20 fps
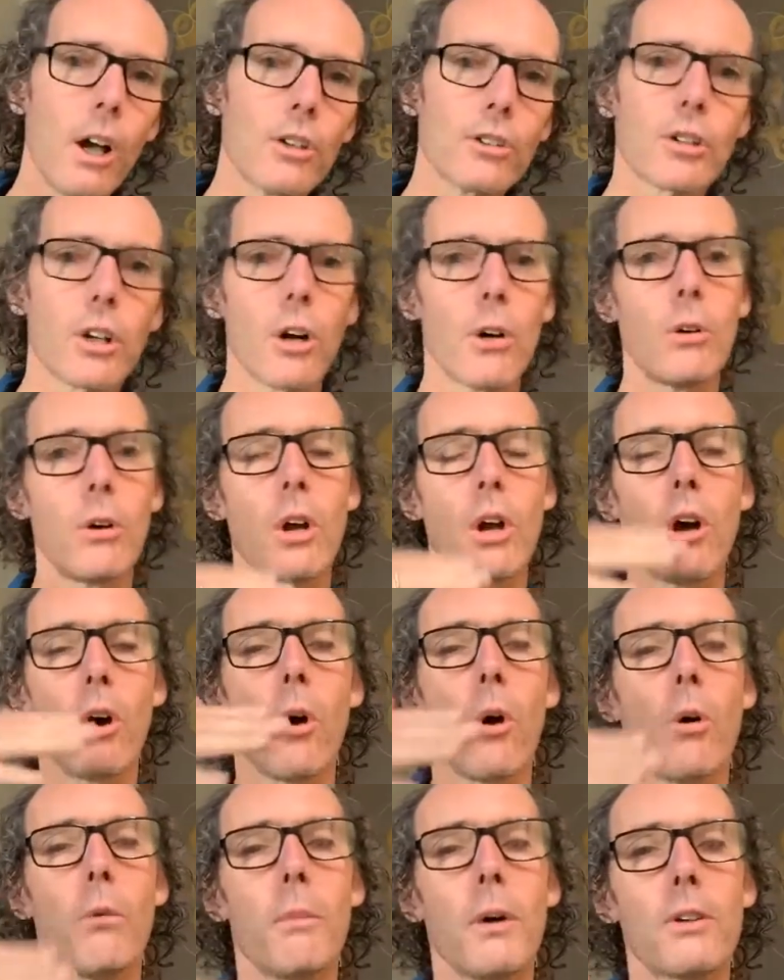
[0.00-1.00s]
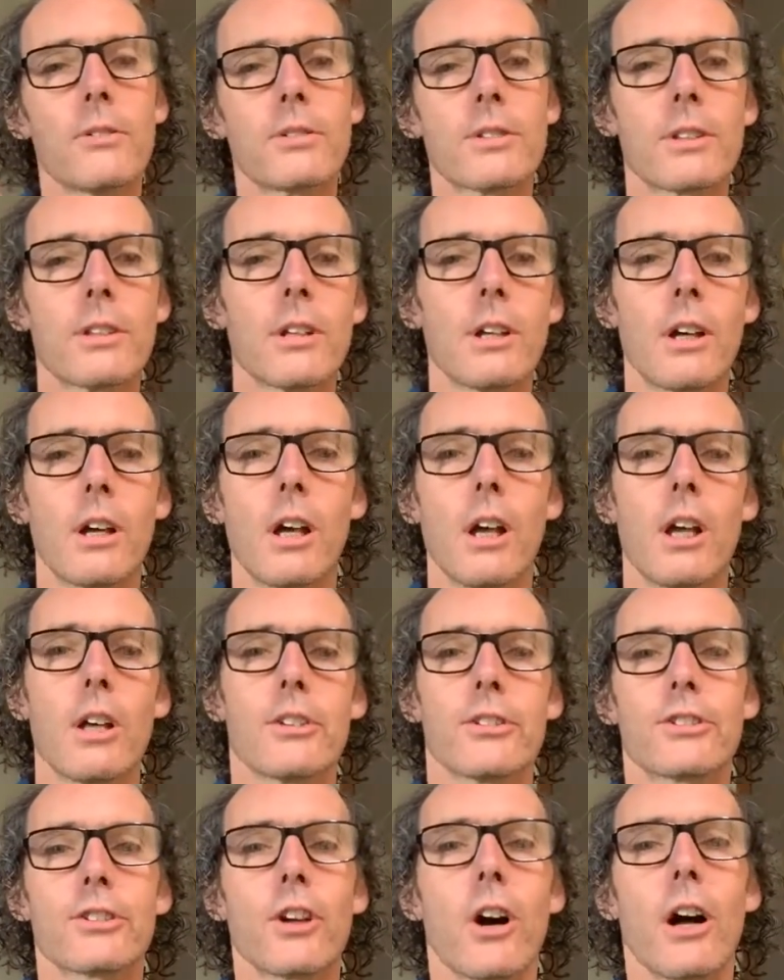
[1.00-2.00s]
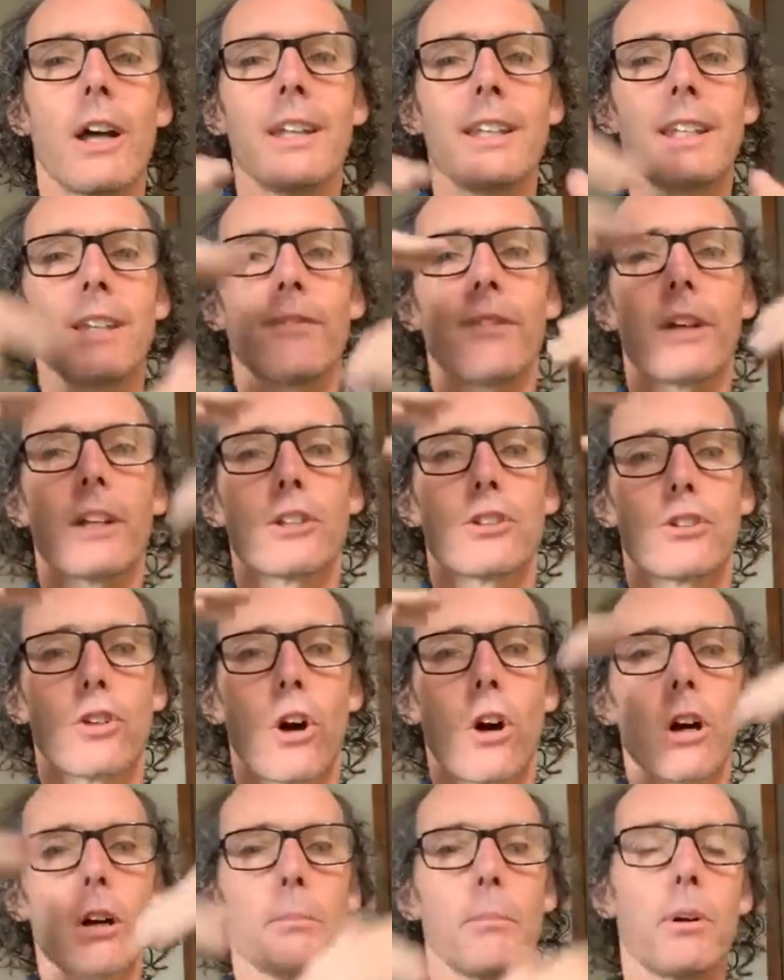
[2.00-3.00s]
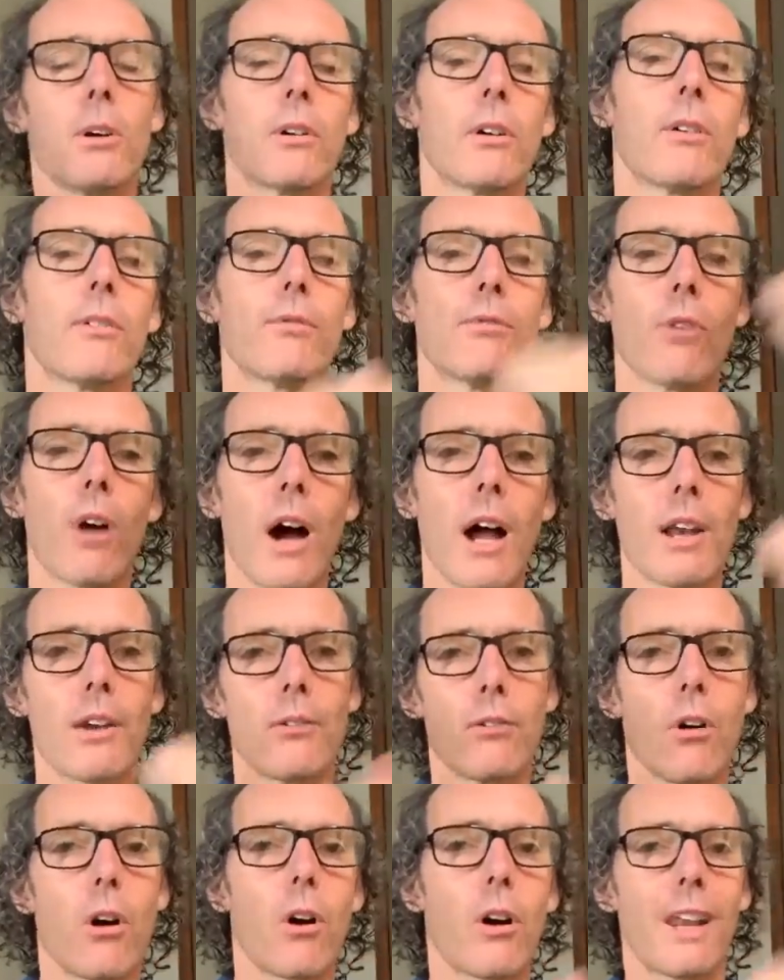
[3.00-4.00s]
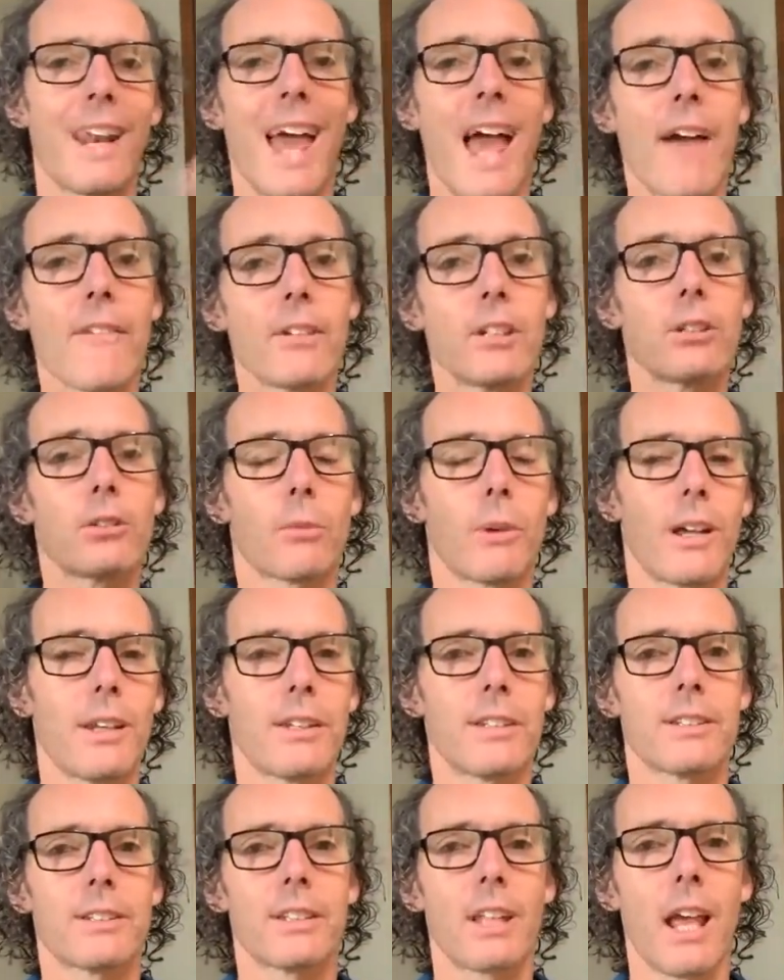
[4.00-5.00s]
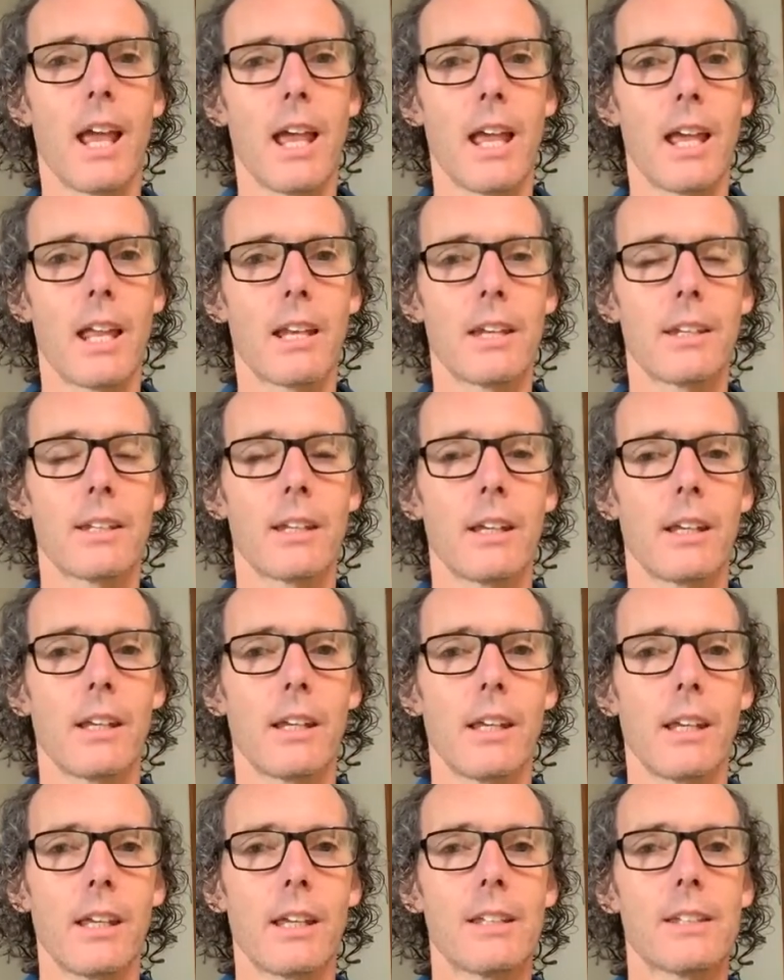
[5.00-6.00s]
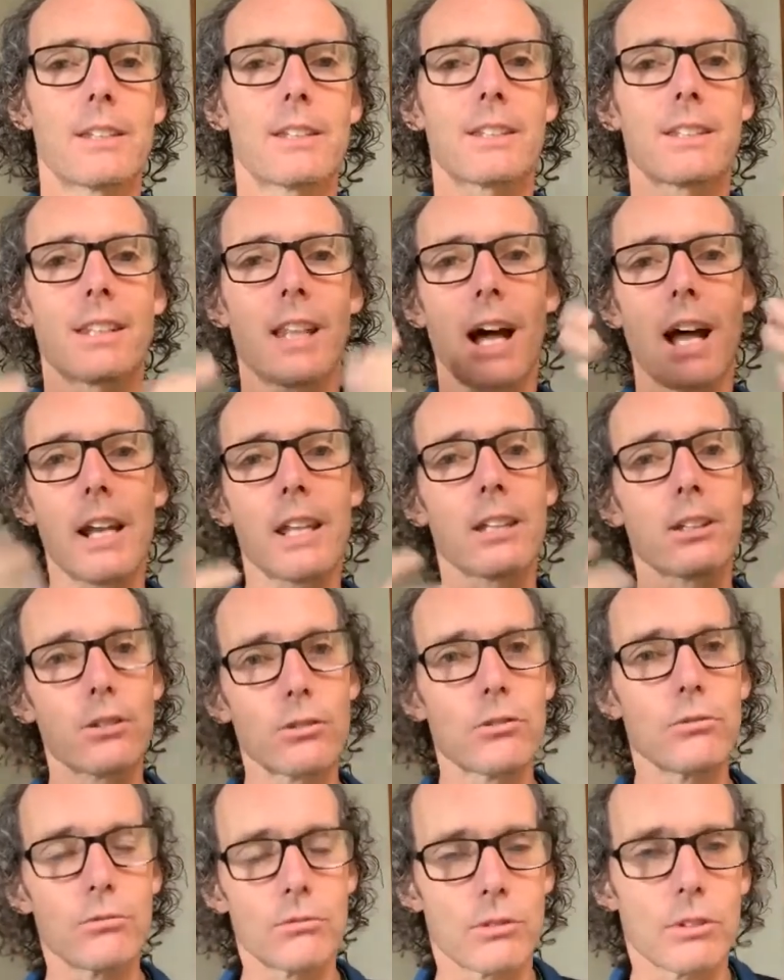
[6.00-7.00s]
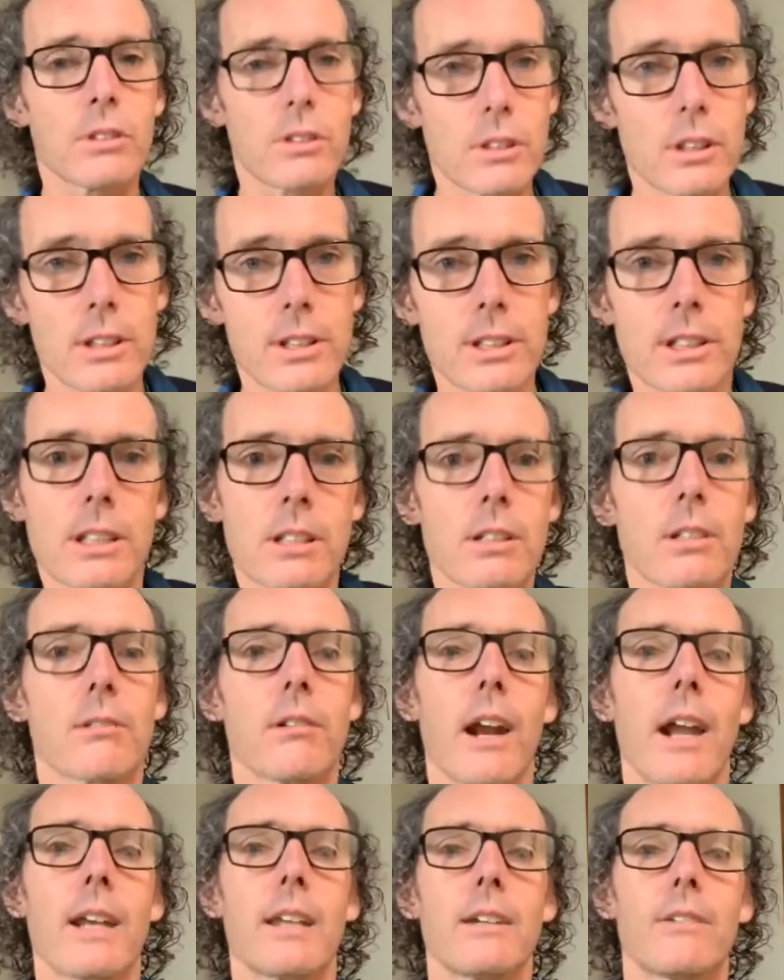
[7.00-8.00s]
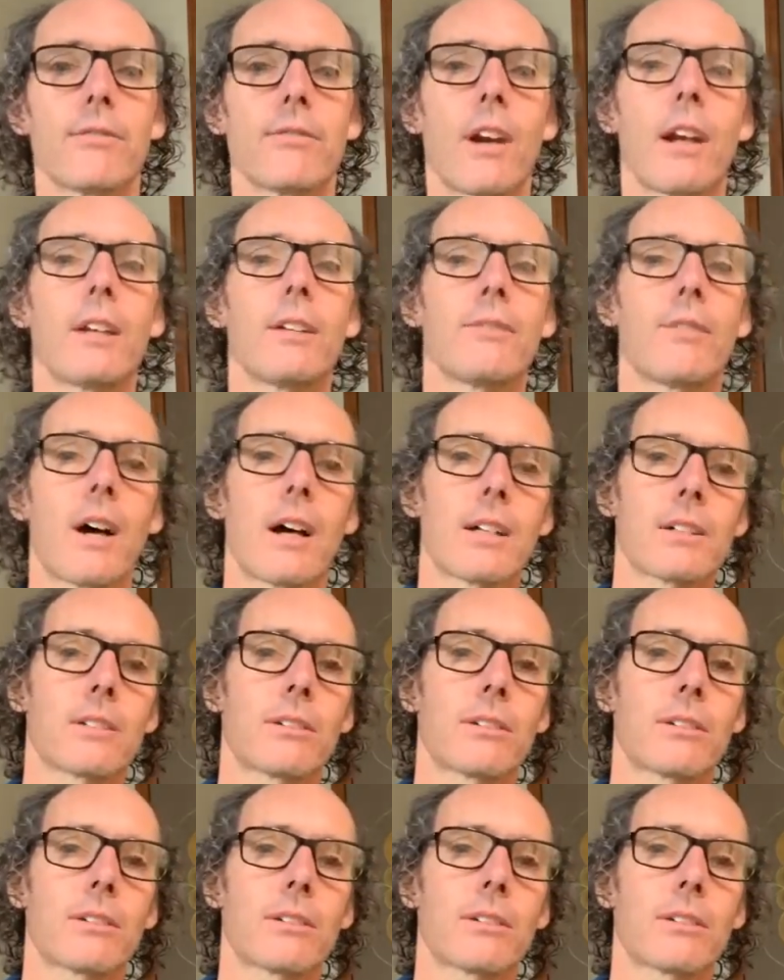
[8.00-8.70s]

So almost the scientific dogma of right and wrong and having to understand is starting to disintegrate in front of us.